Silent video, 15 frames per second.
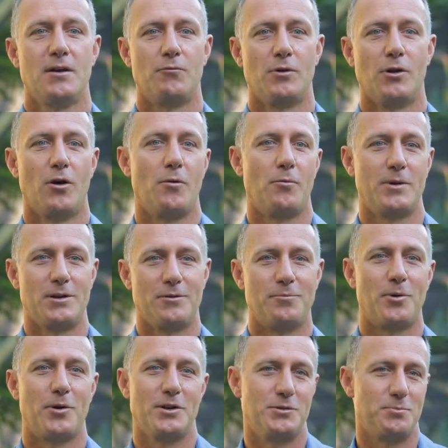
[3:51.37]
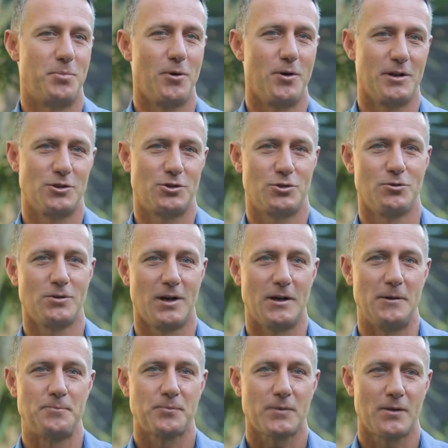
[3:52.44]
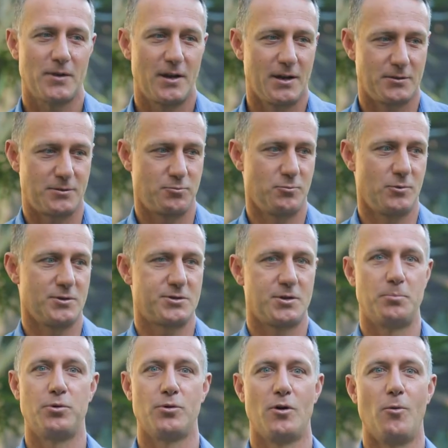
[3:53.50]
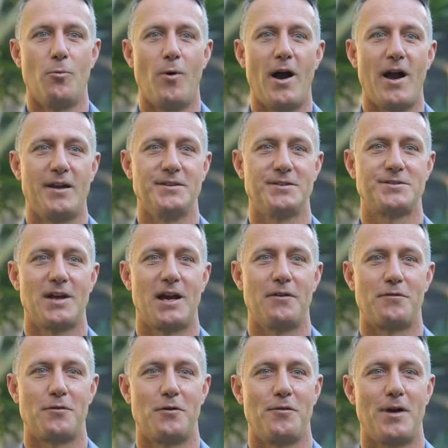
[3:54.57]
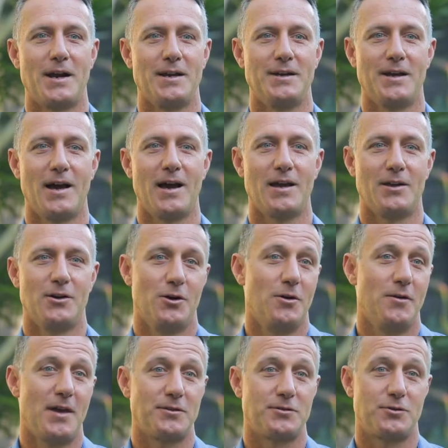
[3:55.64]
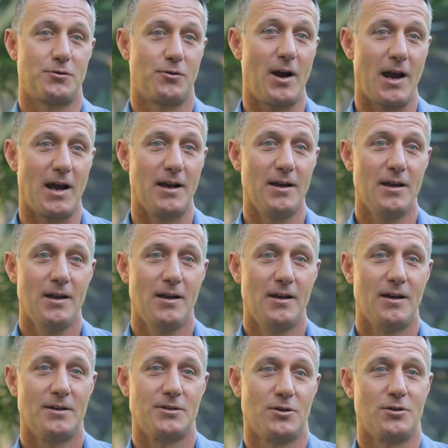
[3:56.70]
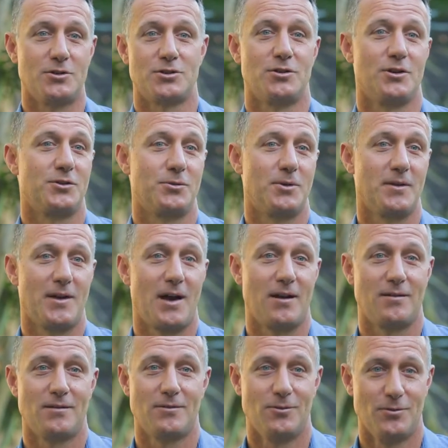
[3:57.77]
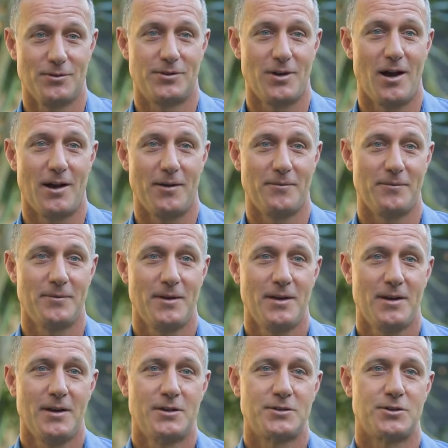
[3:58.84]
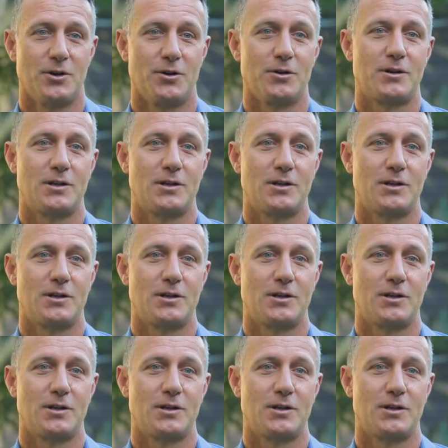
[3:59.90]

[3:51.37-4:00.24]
when your body's burning sugar, then it wants to put on weight and save for a rainy day, you know, and that's great as long as you're not doing that all the time. So